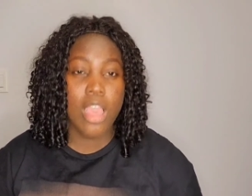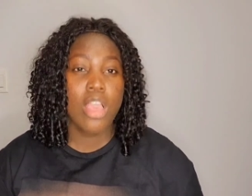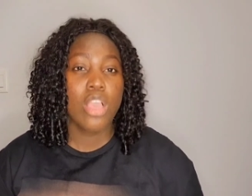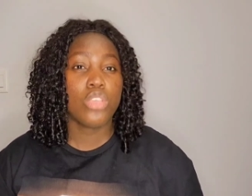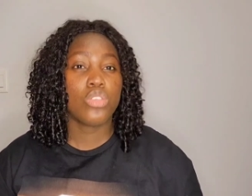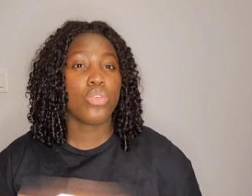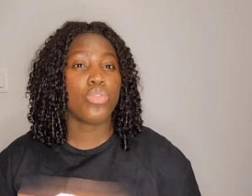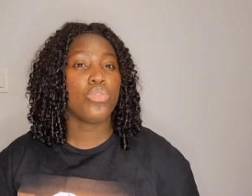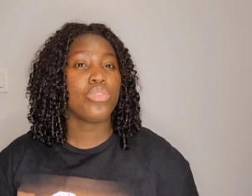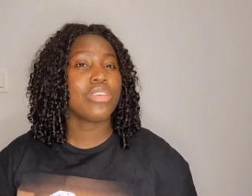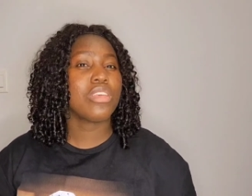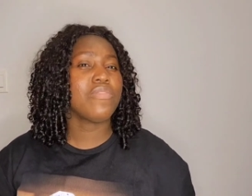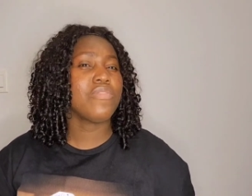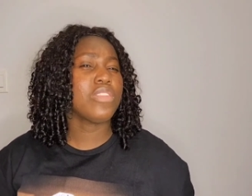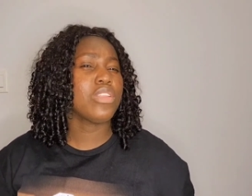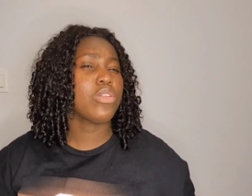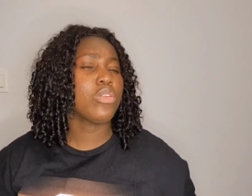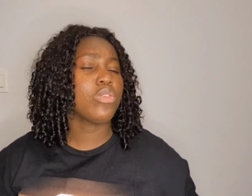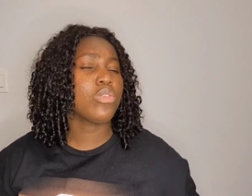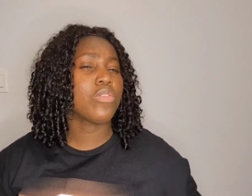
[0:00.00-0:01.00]
So you give
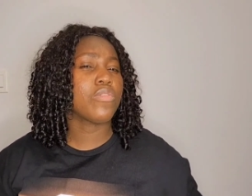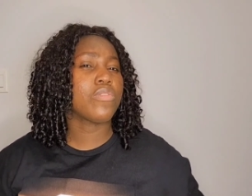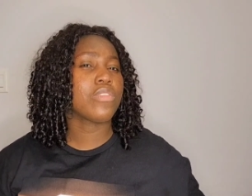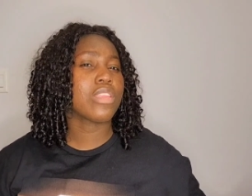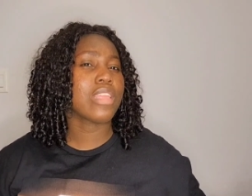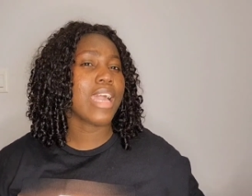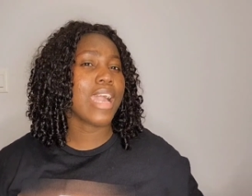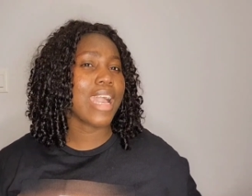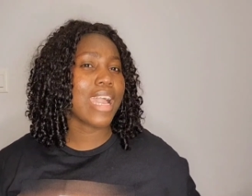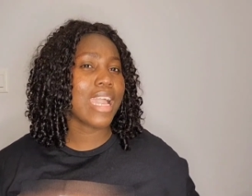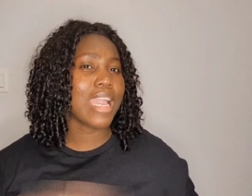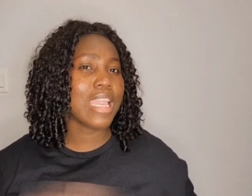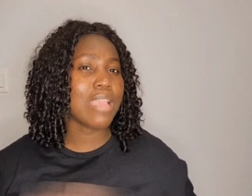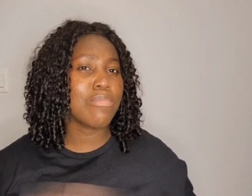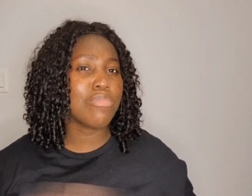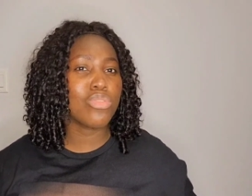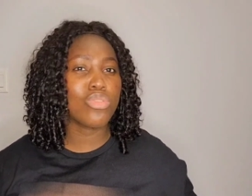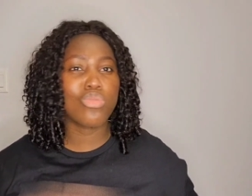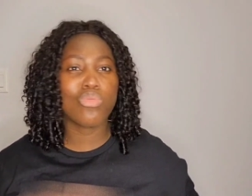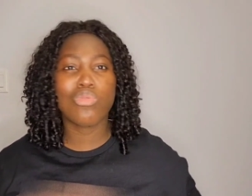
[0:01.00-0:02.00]
it a lot of time
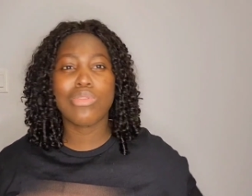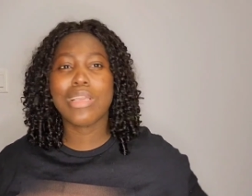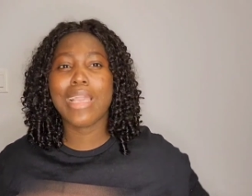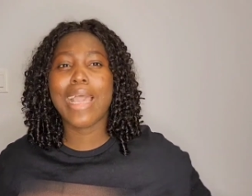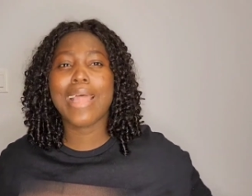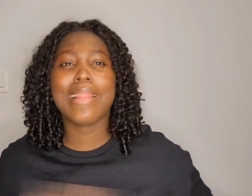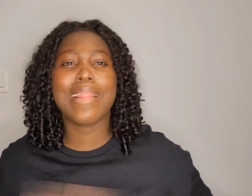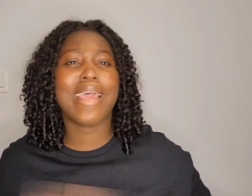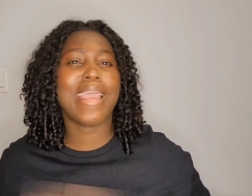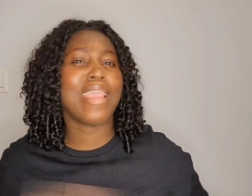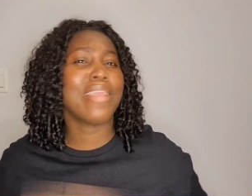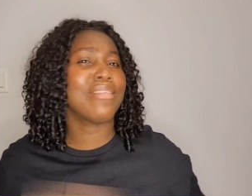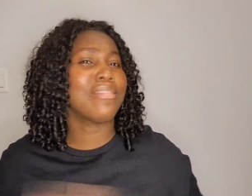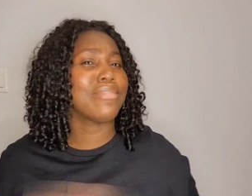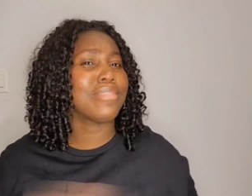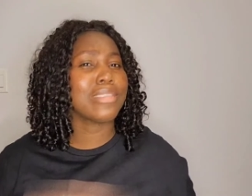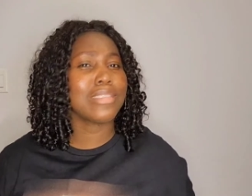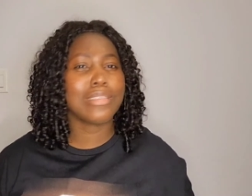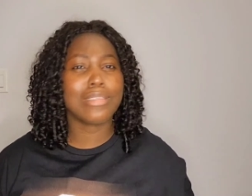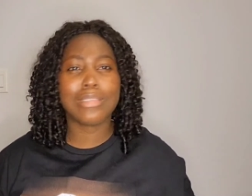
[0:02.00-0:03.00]
to gather
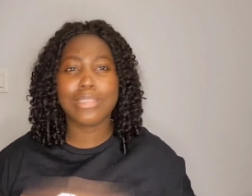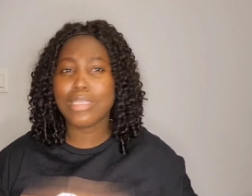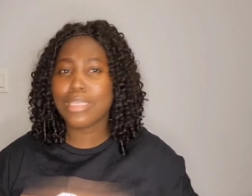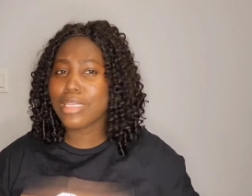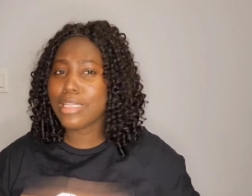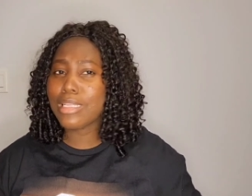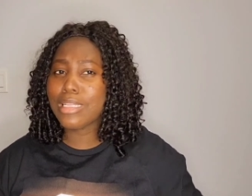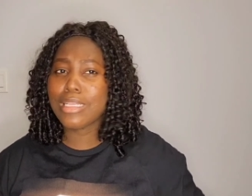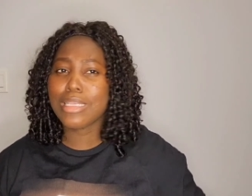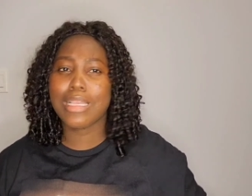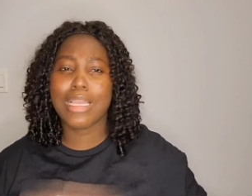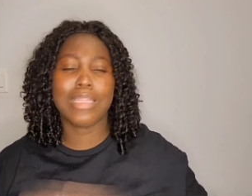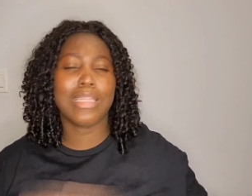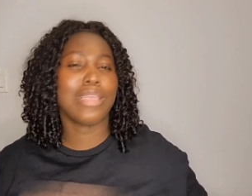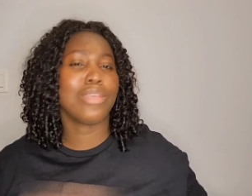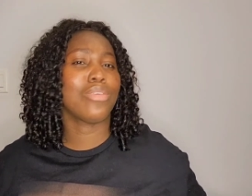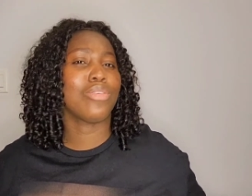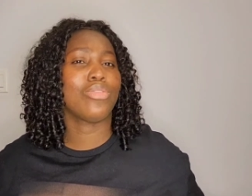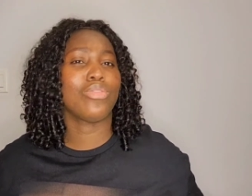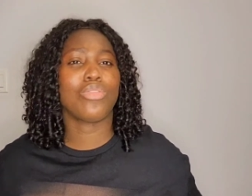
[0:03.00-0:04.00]
everything, gather
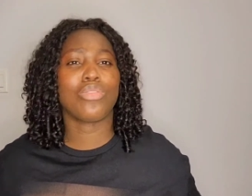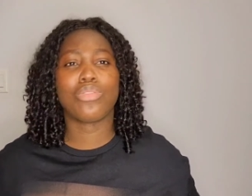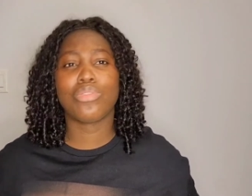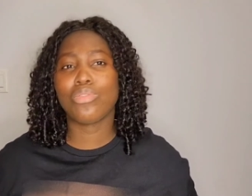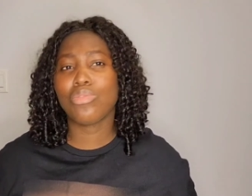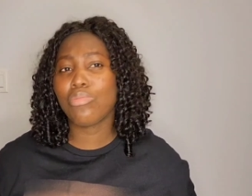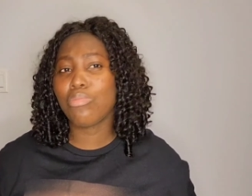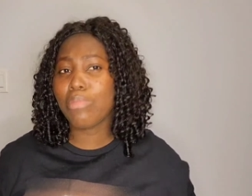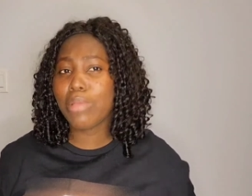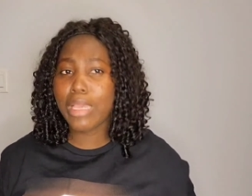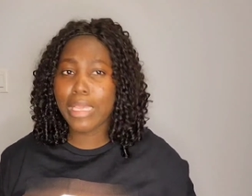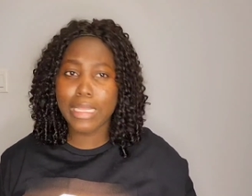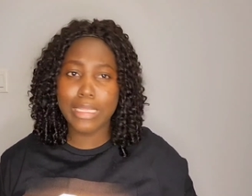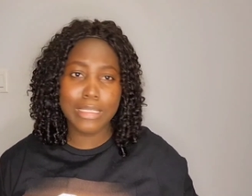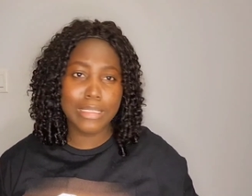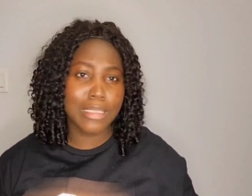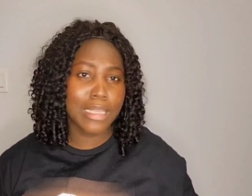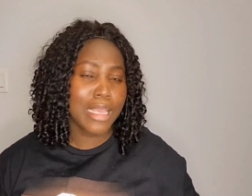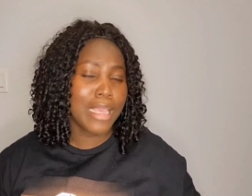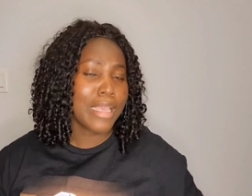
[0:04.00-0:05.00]
your
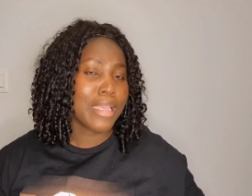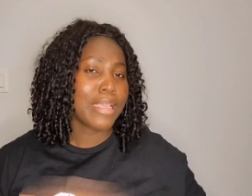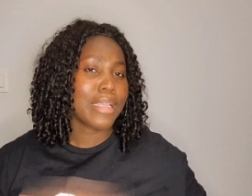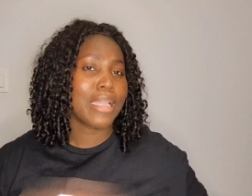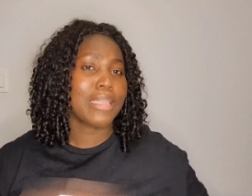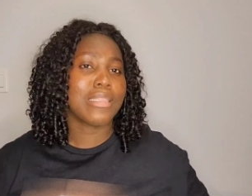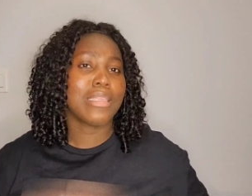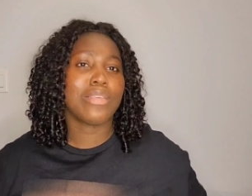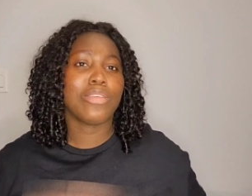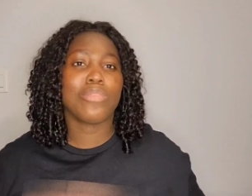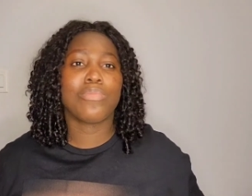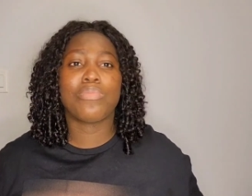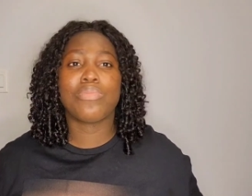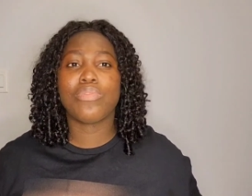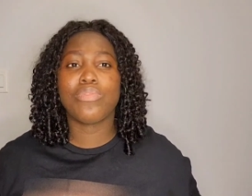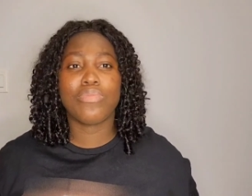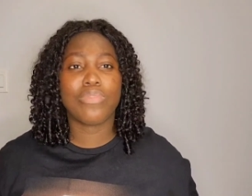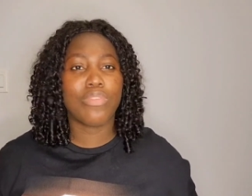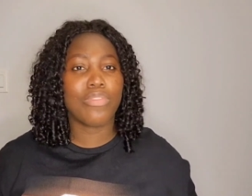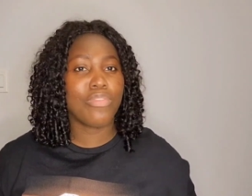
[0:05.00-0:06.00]
document, gather your
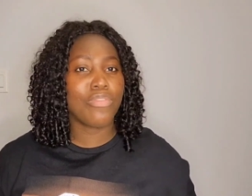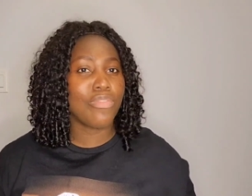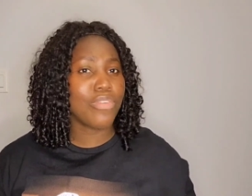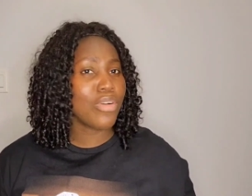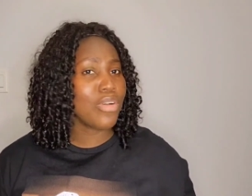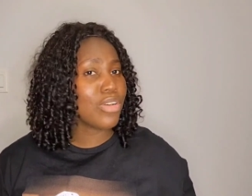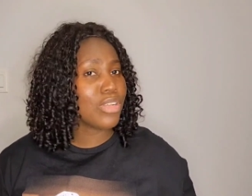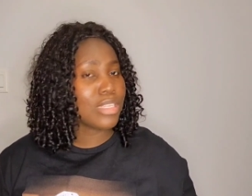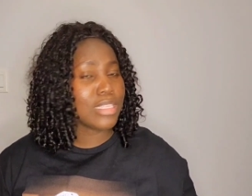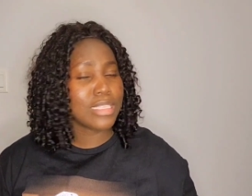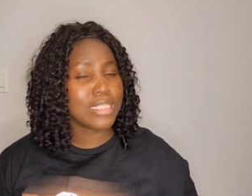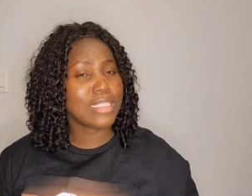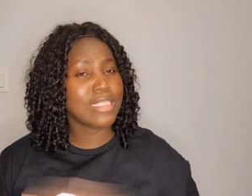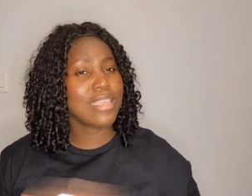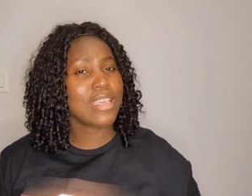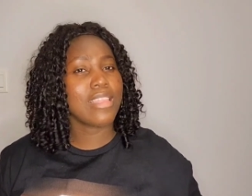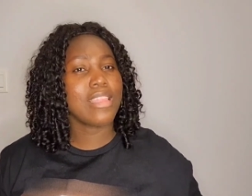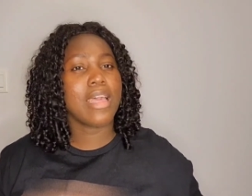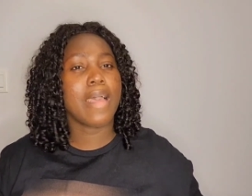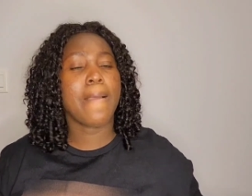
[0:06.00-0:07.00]
proof of funds,
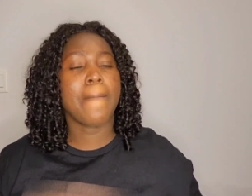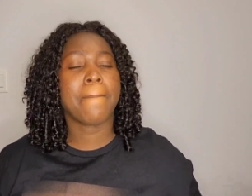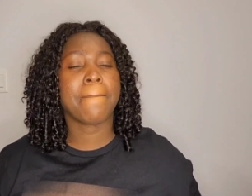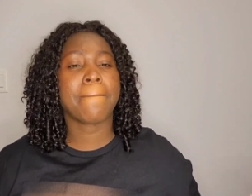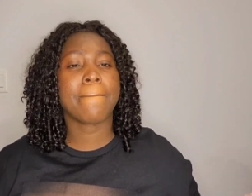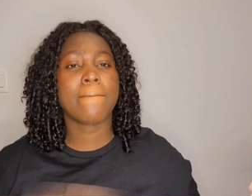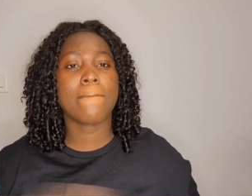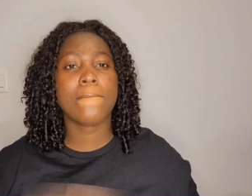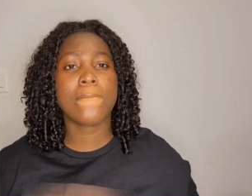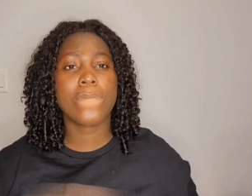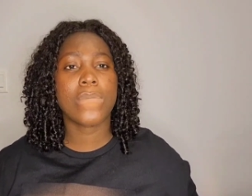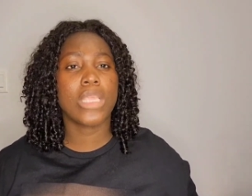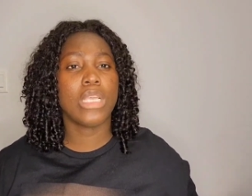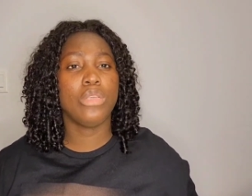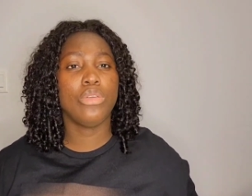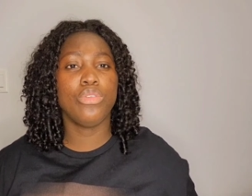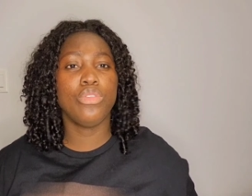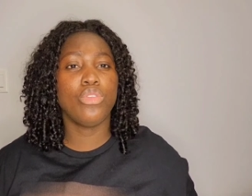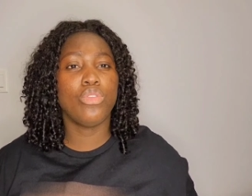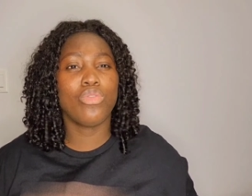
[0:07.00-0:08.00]
gather
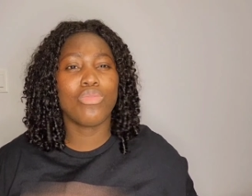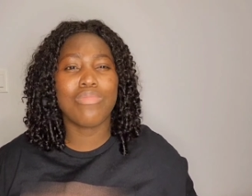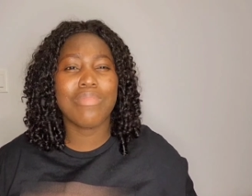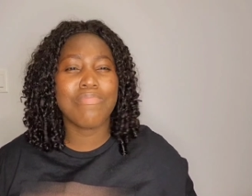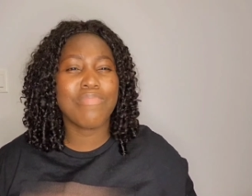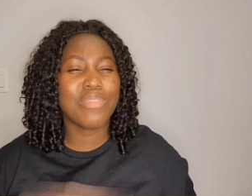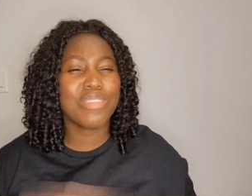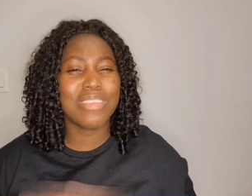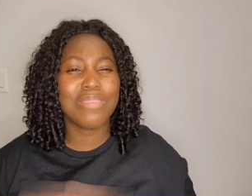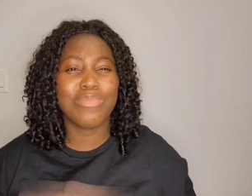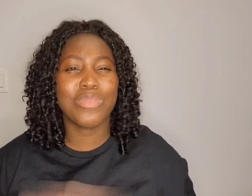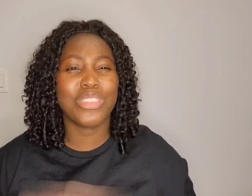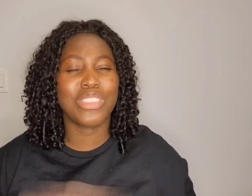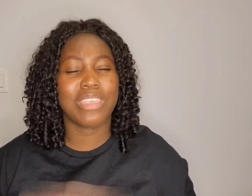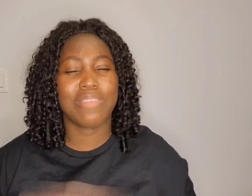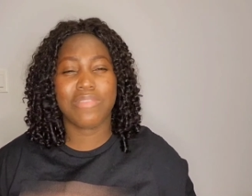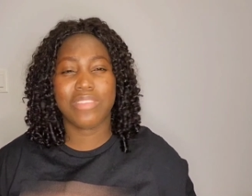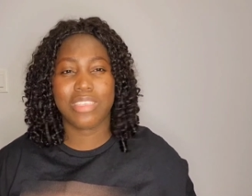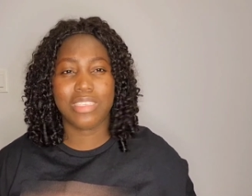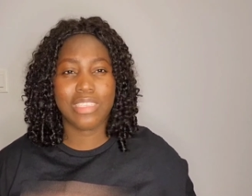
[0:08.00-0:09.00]
pretty much
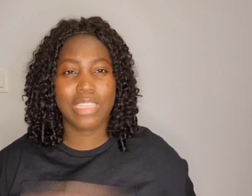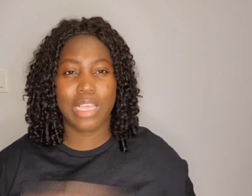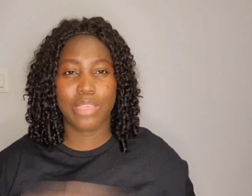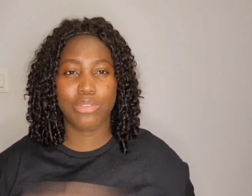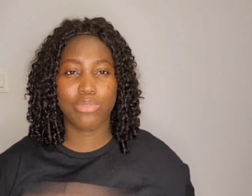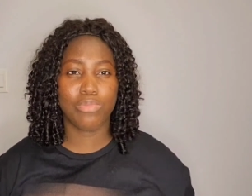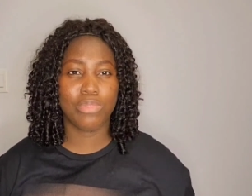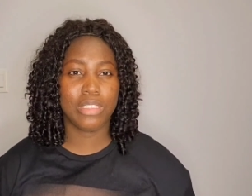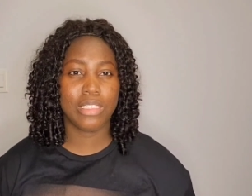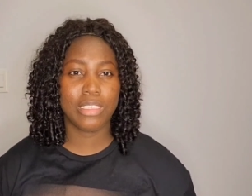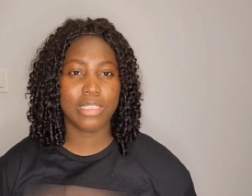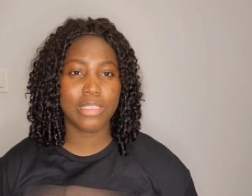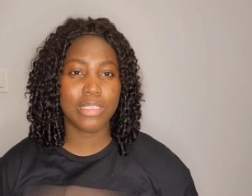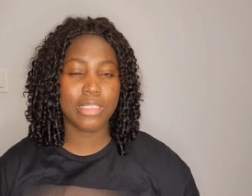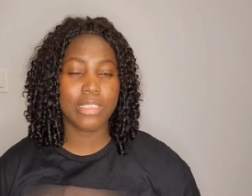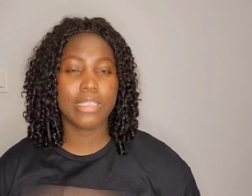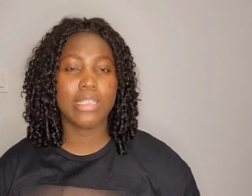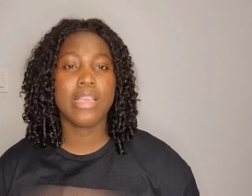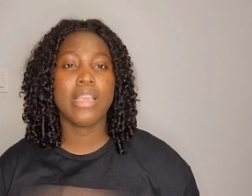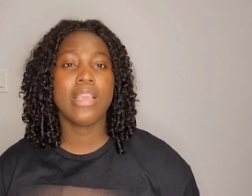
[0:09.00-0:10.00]
everything that you'll be needing